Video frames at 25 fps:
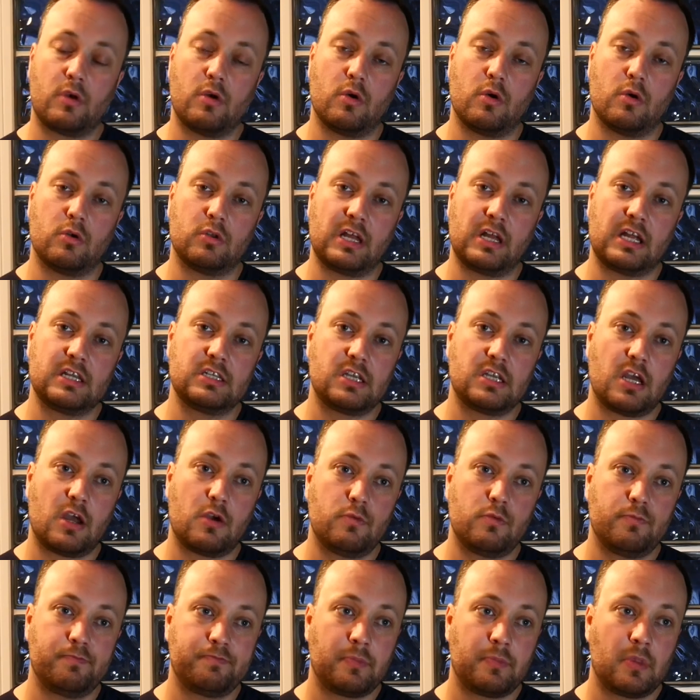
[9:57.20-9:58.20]

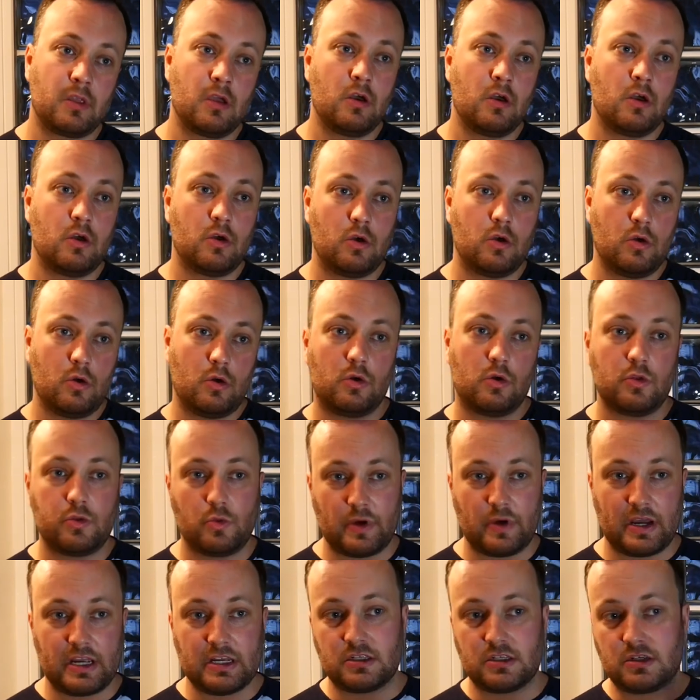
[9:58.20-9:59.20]
Orlando all the
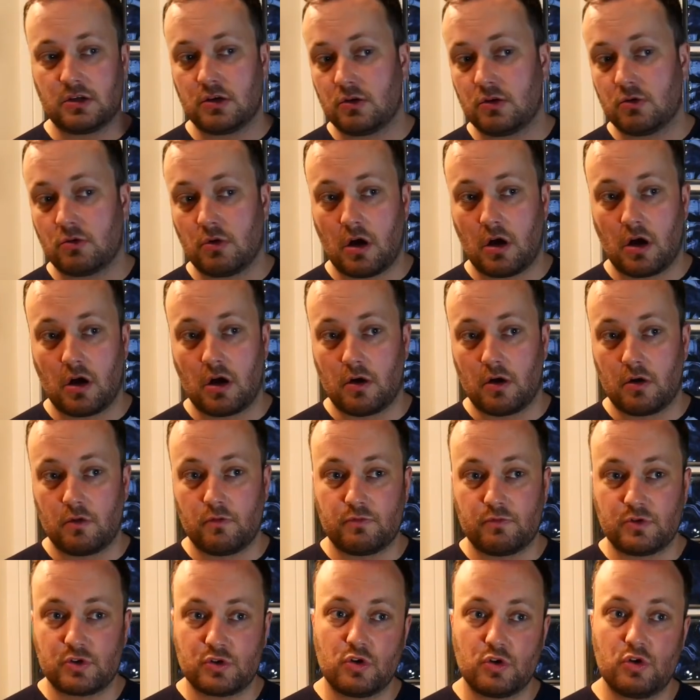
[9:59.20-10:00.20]
way to our
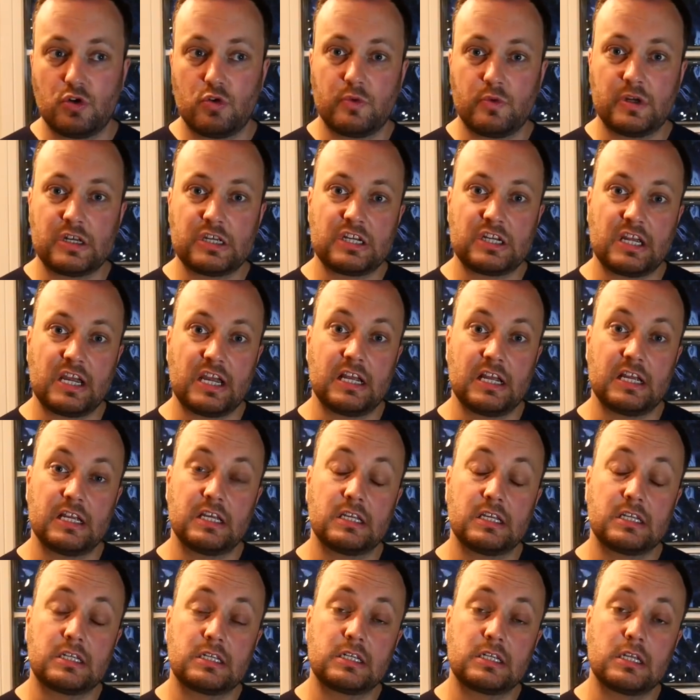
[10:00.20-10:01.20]
resort, which
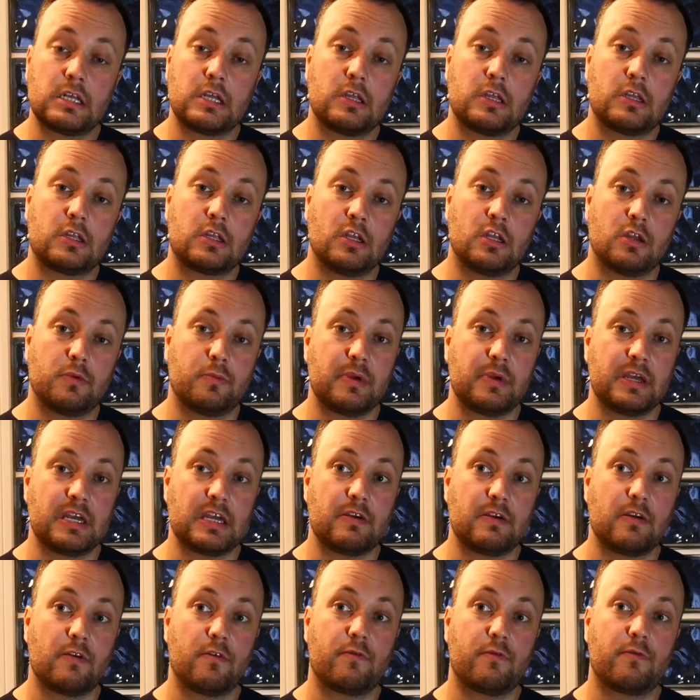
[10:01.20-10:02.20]
is going to
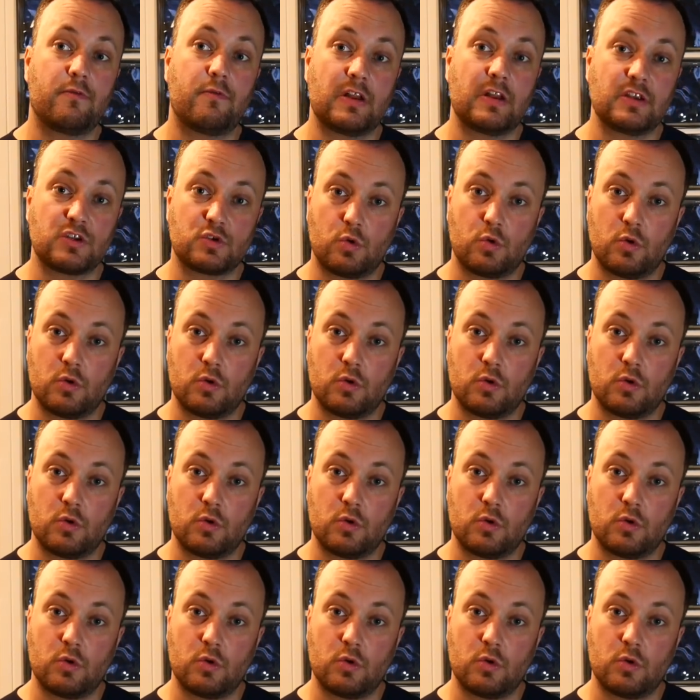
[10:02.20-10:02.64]
be French